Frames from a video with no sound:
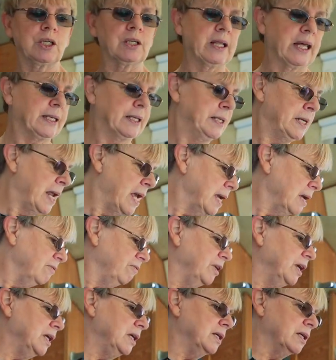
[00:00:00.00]
to like
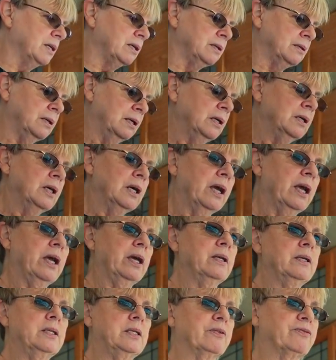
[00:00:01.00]
navy and
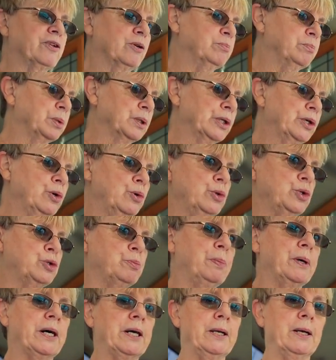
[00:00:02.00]
different blues,
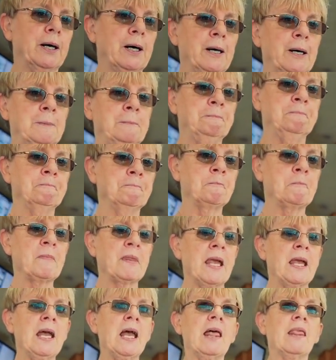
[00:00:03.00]
but
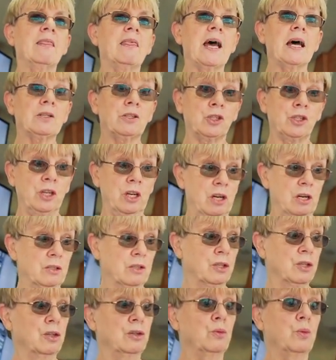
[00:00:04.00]
that chair
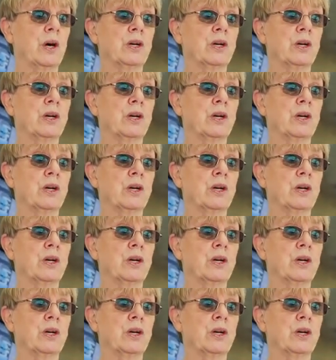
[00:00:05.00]
too,